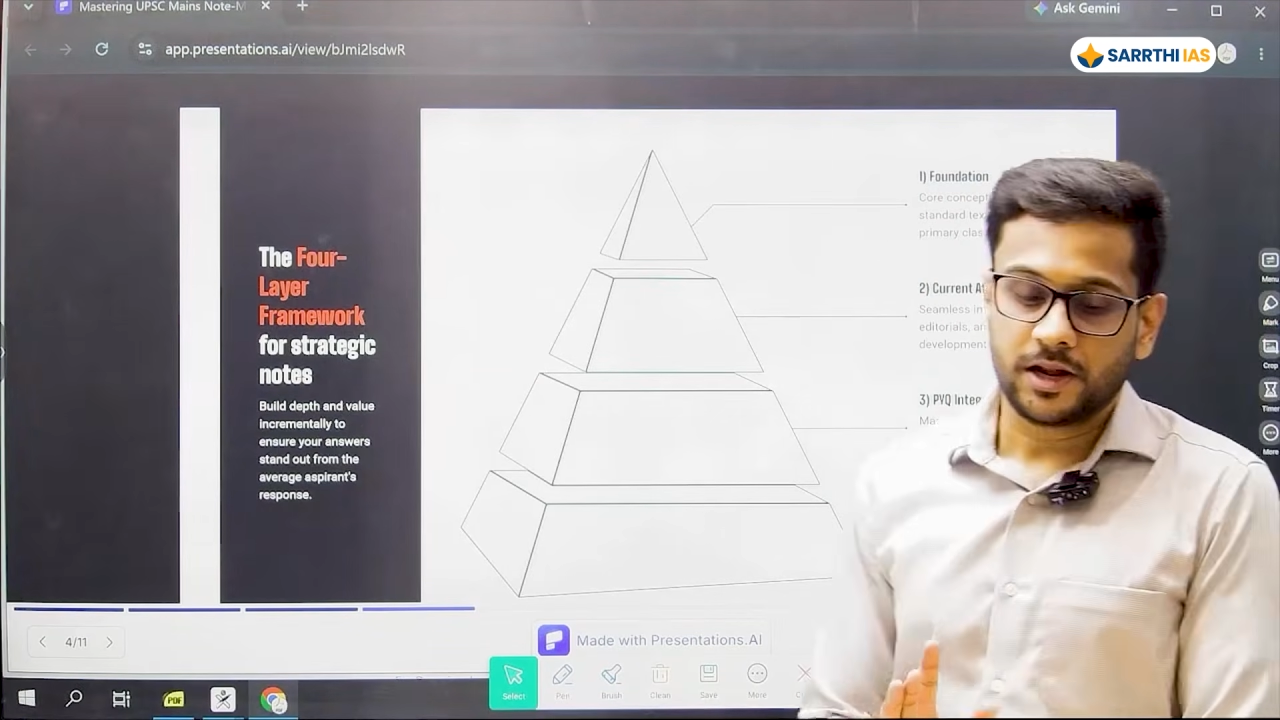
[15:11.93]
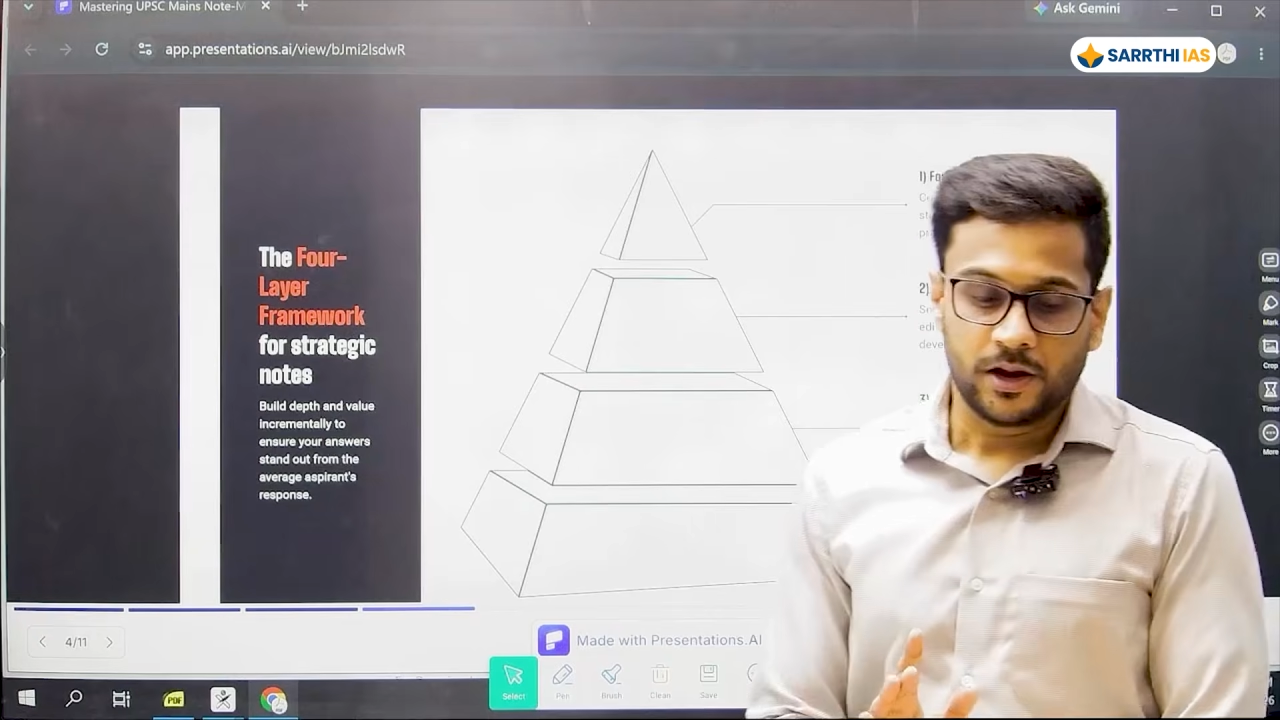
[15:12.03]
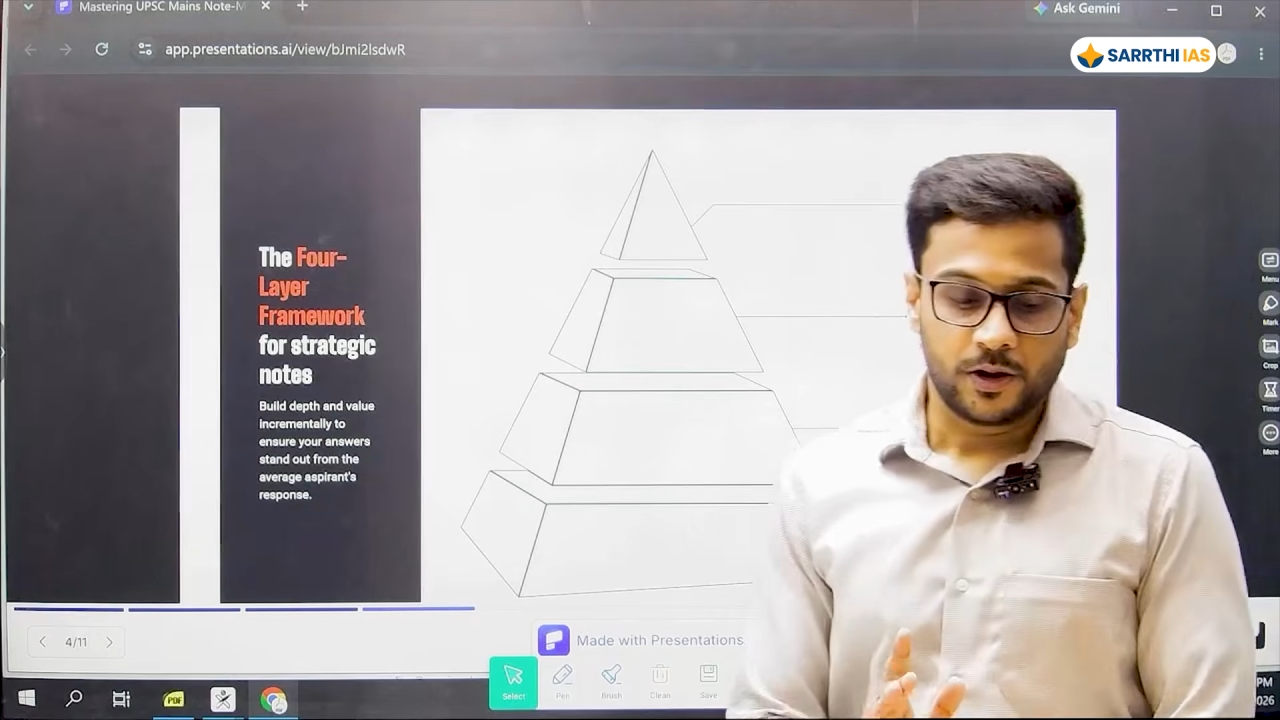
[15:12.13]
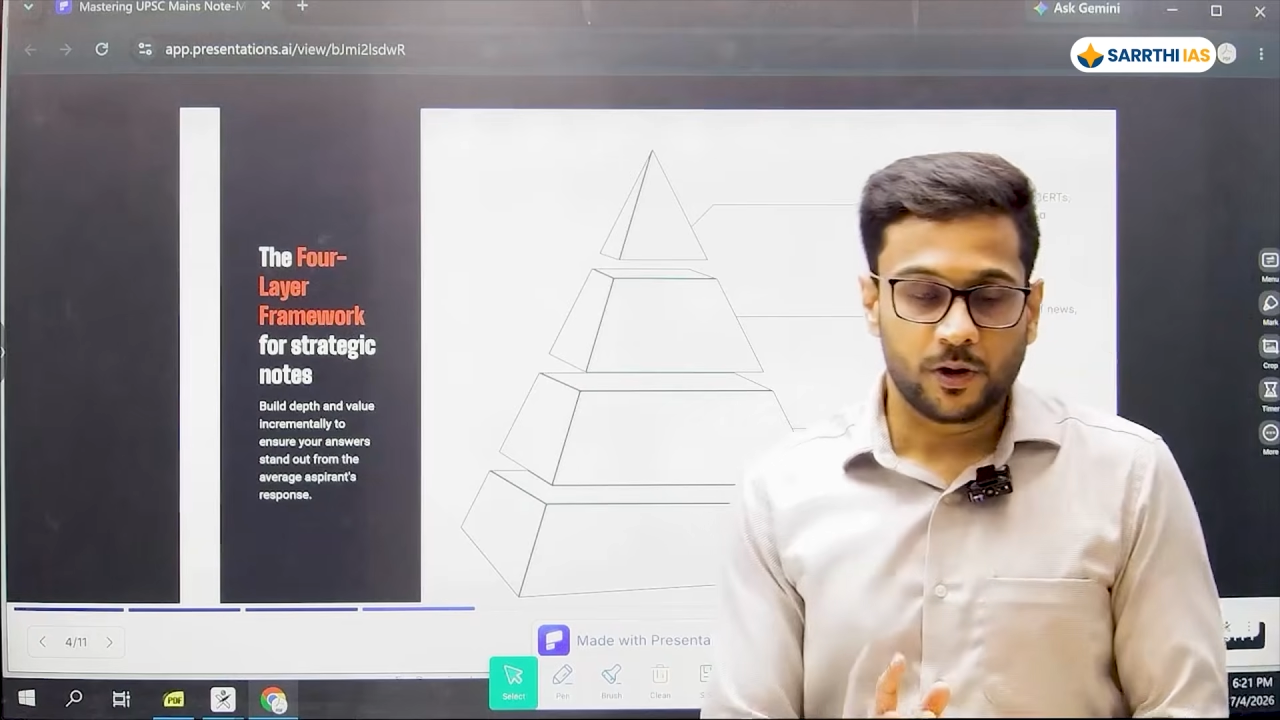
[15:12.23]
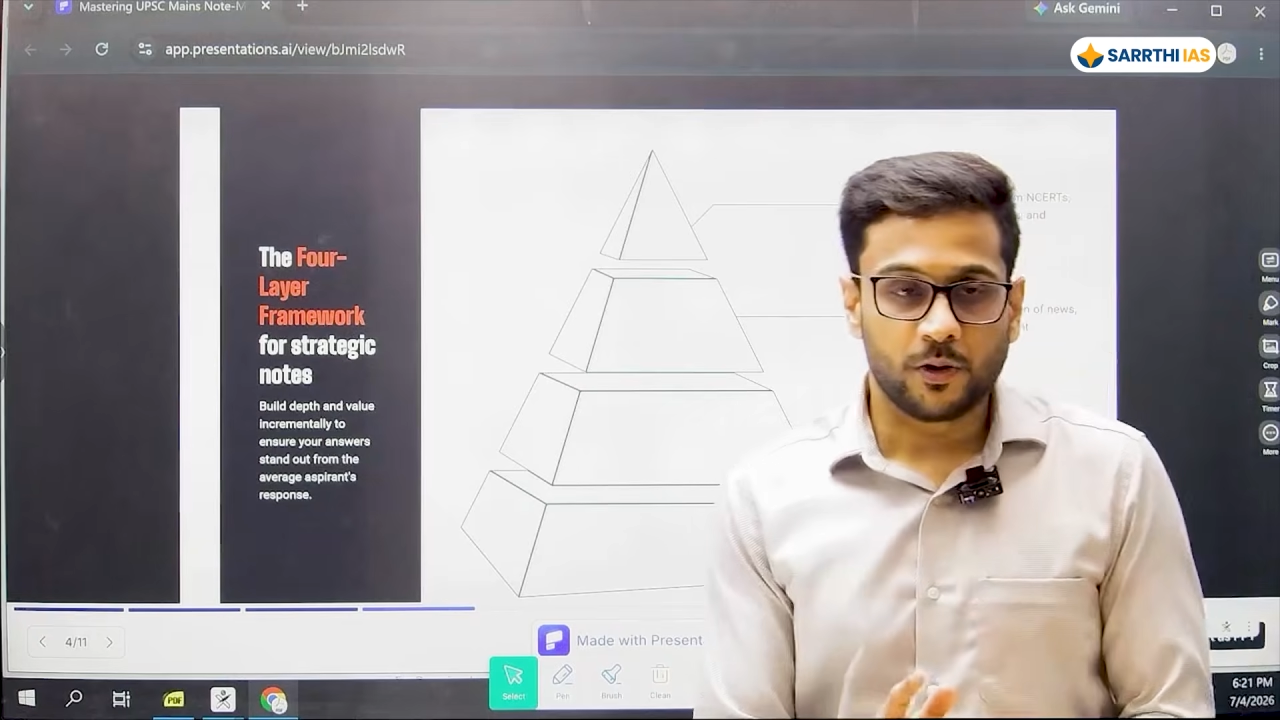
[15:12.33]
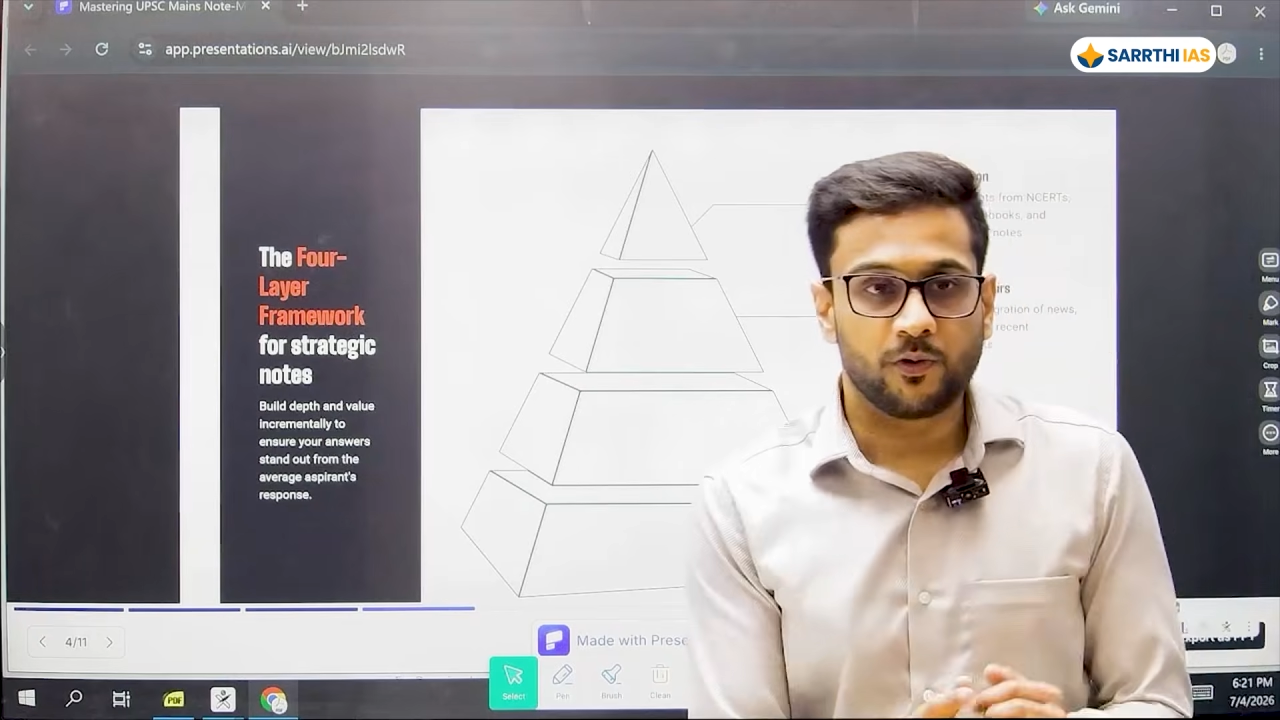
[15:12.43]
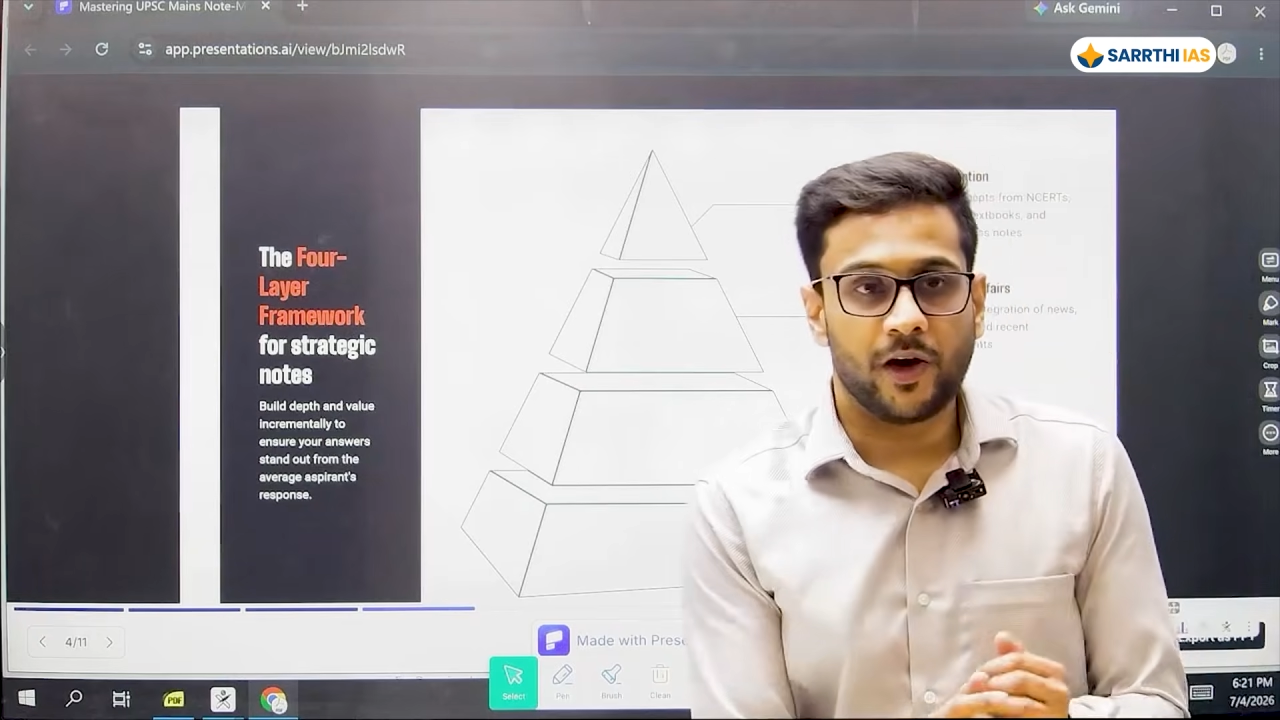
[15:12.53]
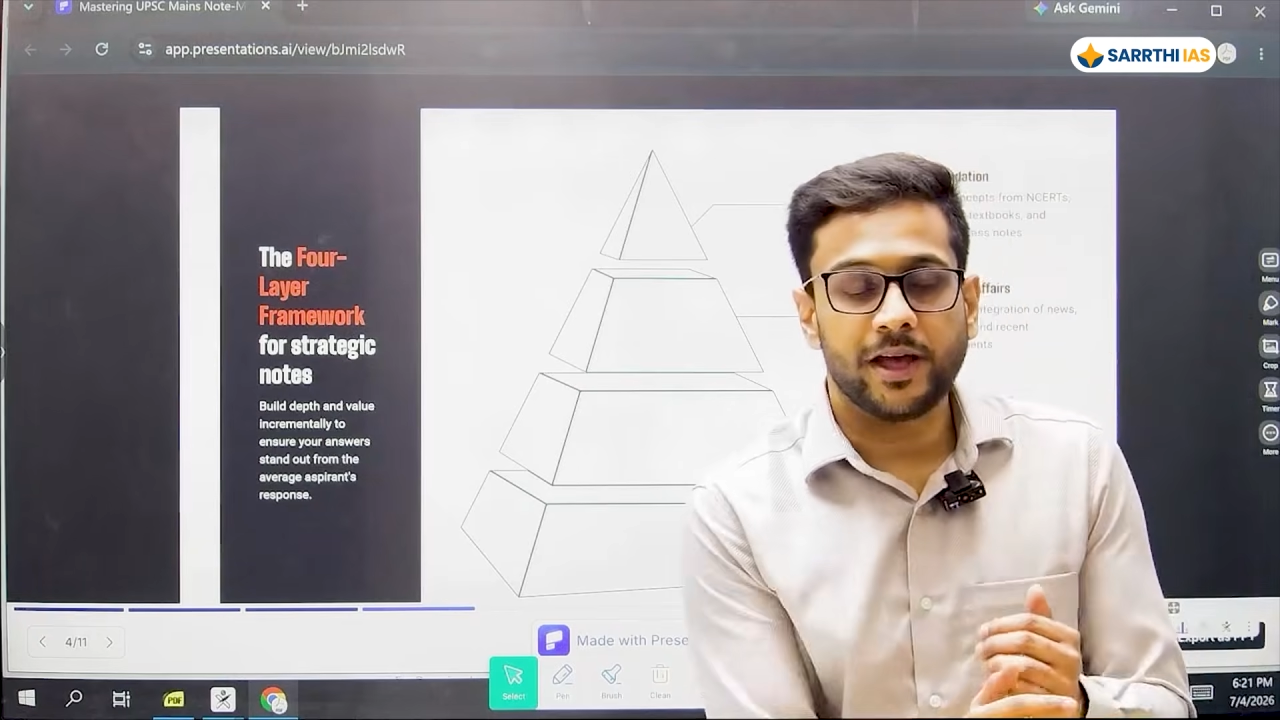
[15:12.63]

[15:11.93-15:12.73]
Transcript: Now, why